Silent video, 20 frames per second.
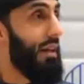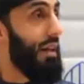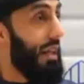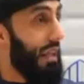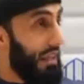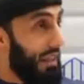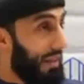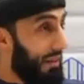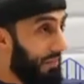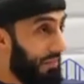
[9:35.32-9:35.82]

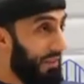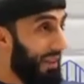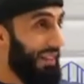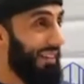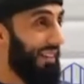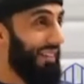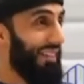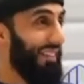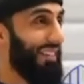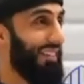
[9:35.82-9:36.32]
in the
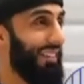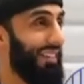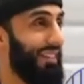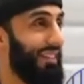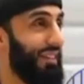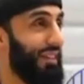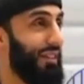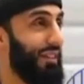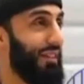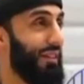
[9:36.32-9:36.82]
middle
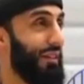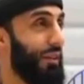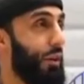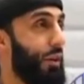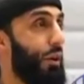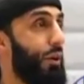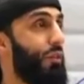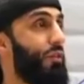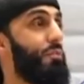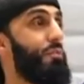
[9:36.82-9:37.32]

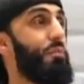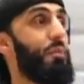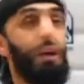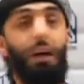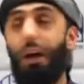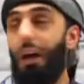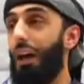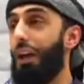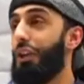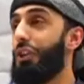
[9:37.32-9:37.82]
of
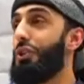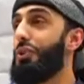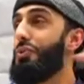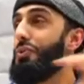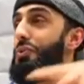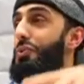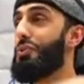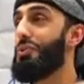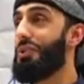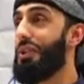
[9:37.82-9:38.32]
a
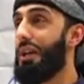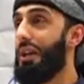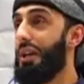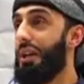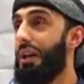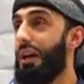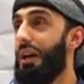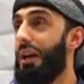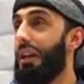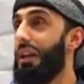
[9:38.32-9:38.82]
huge
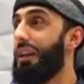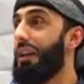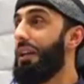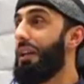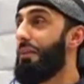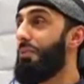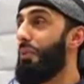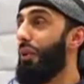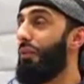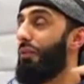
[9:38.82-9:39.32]

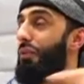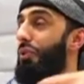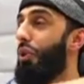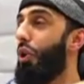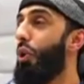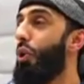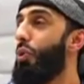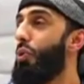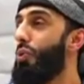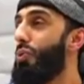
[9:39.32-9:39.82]
heap of
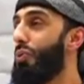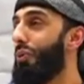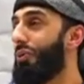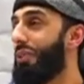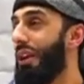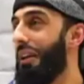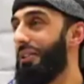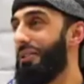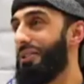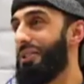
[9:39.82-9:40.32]

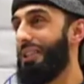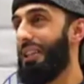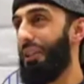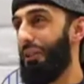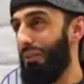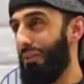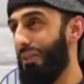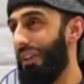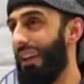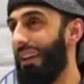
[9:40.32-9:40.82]
gold and
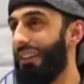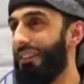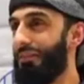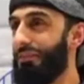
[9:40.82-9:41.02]
silver.